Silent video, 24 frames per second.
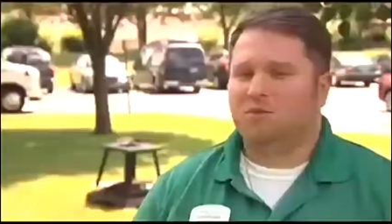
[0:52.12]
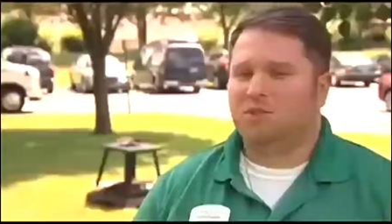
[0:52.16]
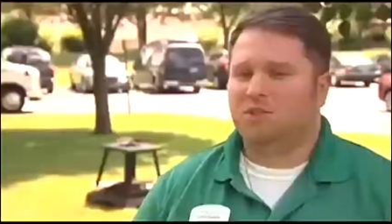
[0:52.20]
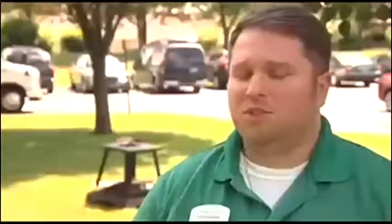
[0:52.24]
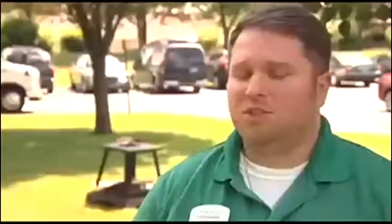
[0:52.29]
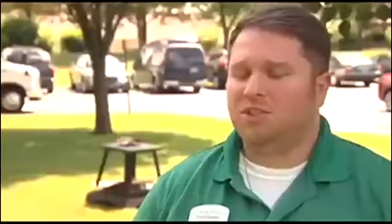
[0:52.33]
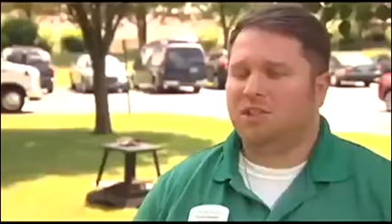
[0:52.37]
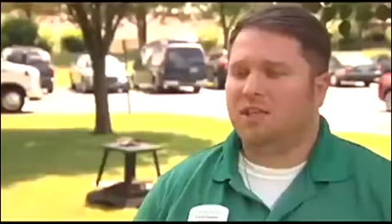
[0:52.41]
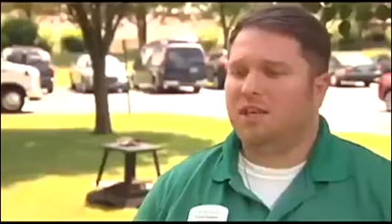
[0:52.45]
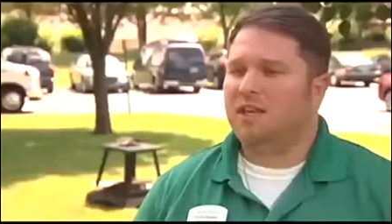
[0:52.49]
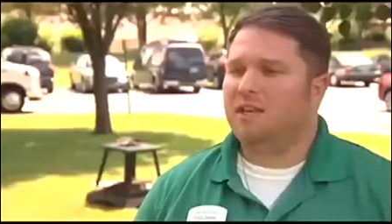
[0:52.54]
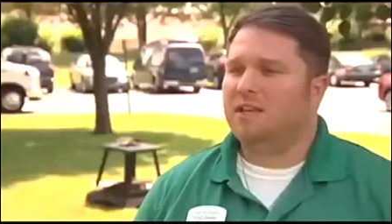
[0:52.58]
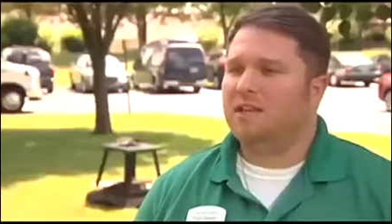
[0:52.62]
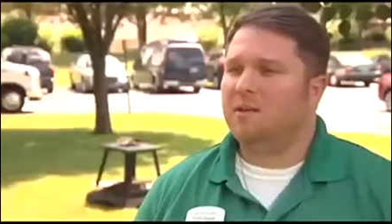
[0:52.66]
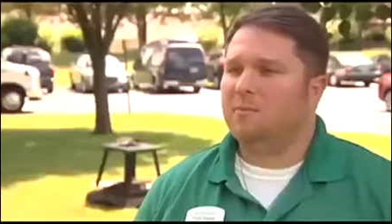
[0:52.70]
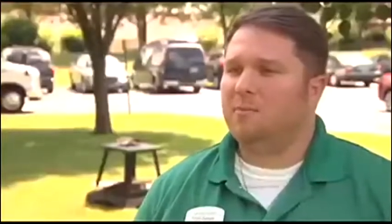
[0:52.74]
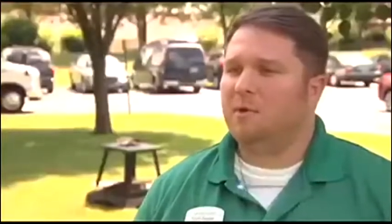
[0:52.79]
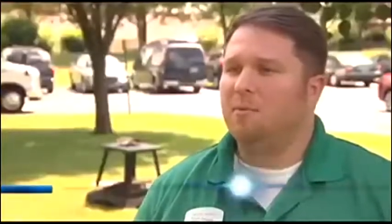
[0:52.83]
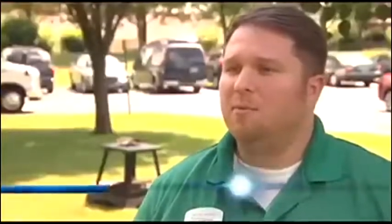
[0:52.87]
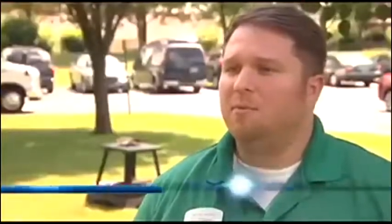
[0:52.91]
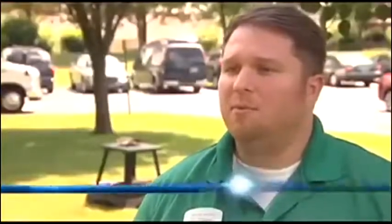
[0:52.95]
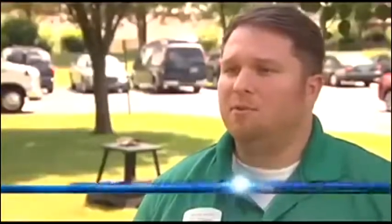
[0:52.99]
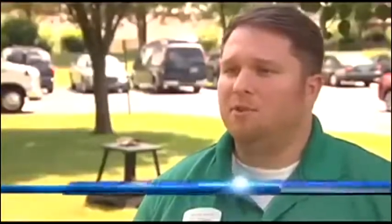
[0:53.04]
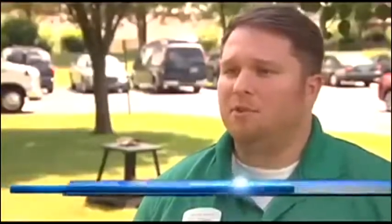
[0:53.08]
just getting
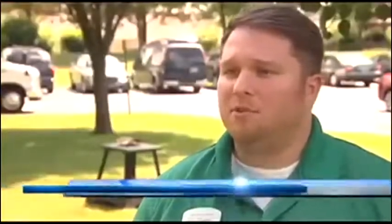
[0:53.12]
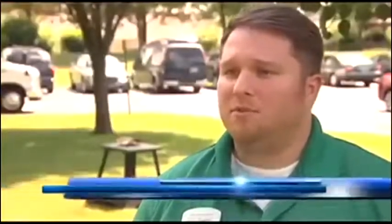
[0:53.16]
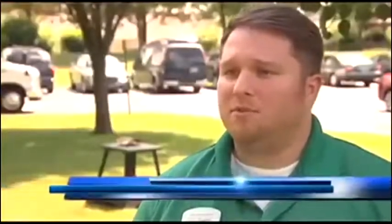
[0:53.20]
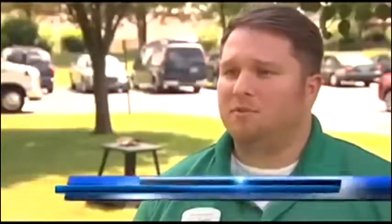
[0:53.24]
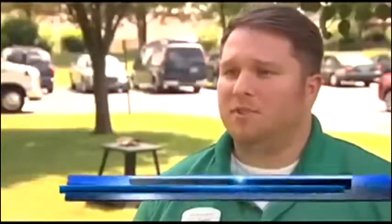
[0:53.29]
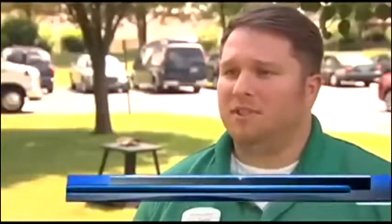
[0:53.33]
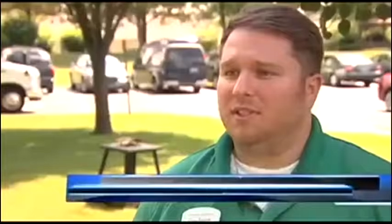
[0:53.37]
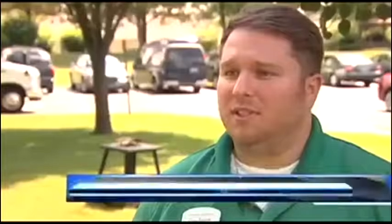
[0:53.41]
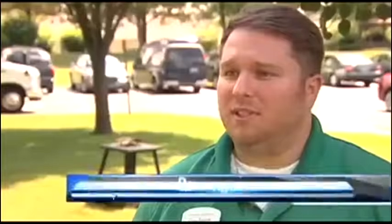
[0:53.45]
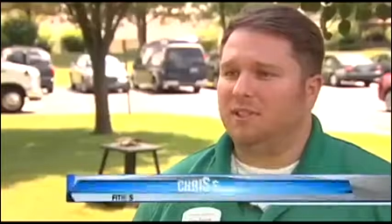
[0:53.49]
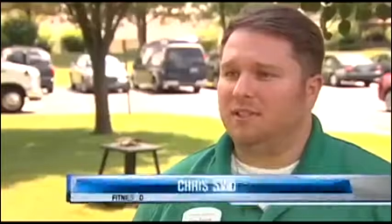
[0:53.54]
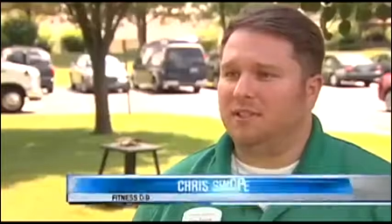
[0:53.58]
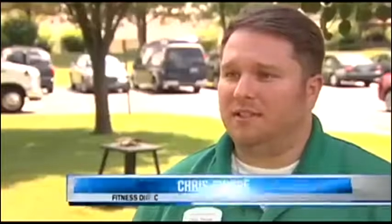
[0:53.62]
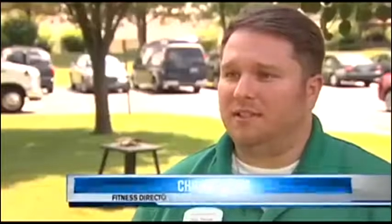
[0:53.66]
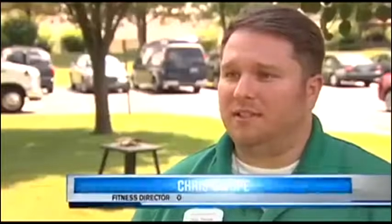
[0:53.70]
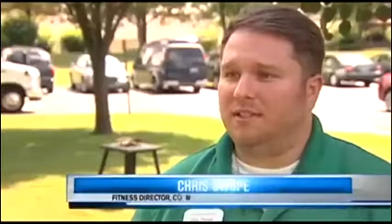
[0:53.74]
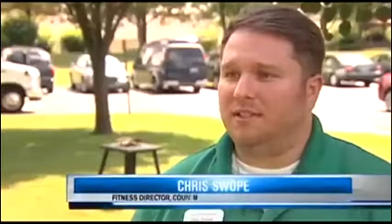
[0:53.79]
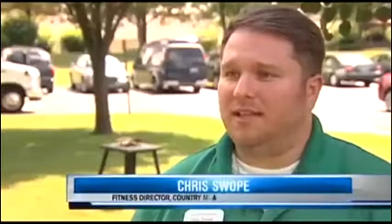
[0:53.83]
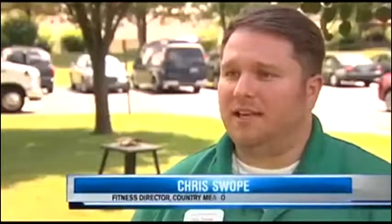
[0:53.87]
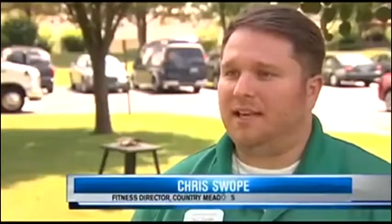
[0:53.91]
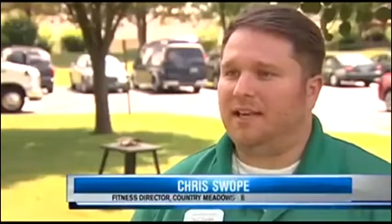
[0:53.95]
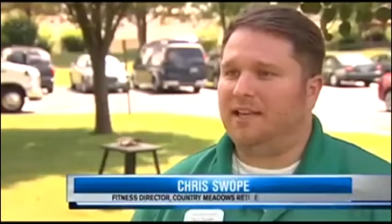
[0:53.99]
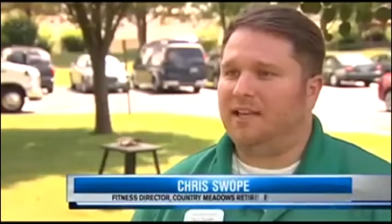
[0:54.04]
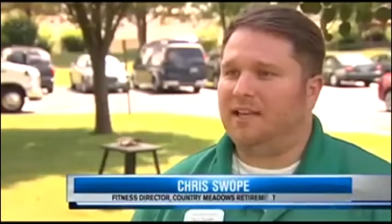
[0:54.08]
them up on their feet
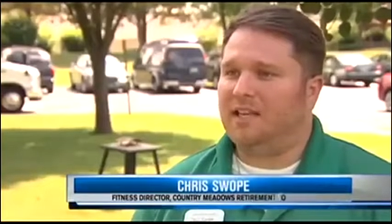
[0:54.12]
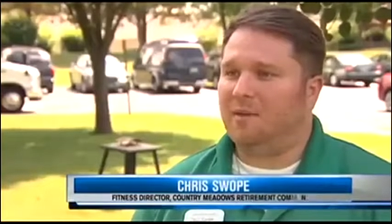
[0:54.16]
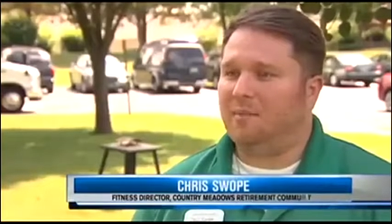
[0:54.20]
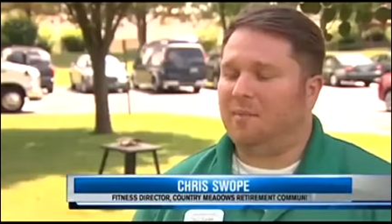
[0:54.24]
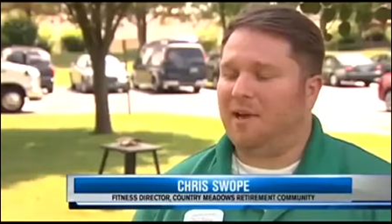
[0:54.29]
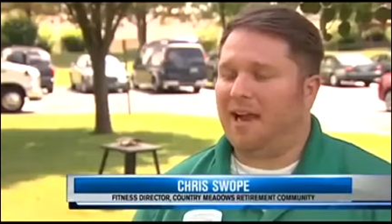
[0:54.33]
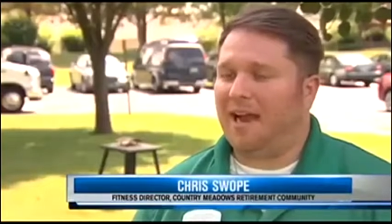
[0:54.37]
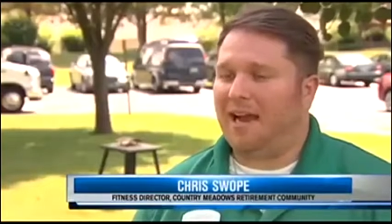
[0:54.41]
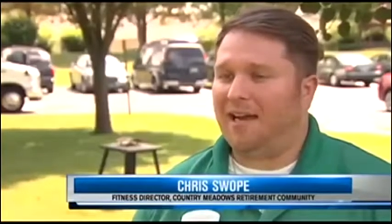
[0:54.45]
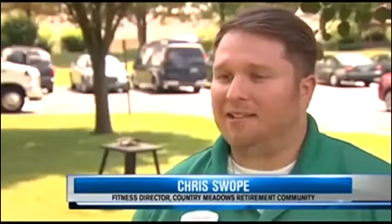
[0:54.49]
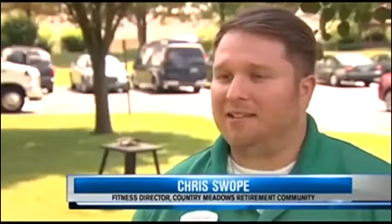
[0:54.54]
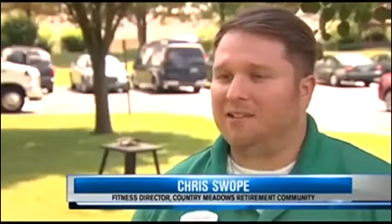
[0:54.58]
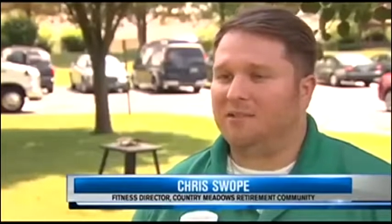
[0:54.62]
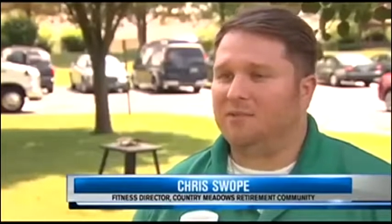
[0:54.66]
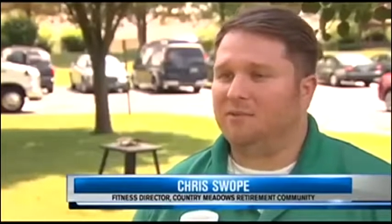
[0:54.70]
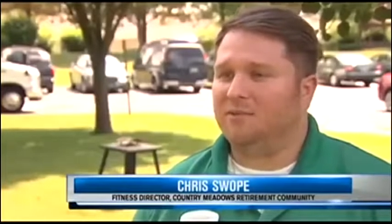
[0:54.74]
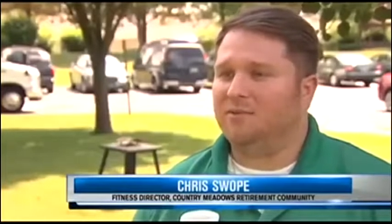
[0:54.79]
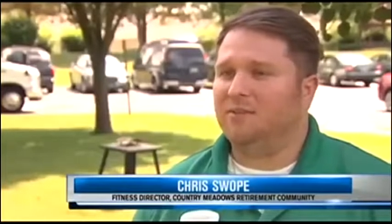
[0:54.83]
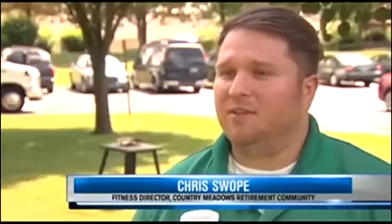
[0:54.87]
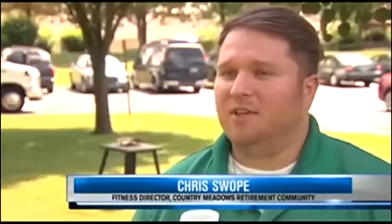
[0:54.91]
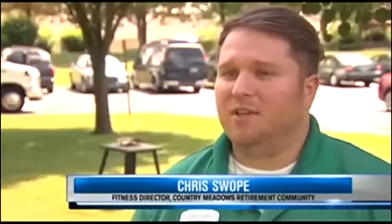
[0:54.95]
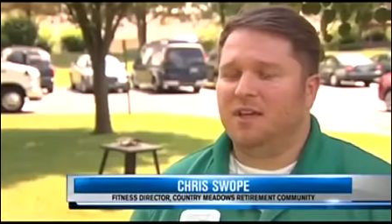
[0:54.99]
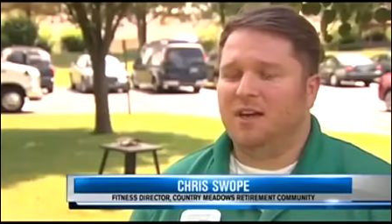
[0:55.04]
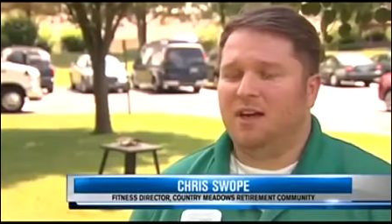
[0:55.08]
and getting them
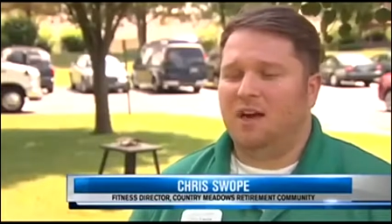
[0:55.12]
active.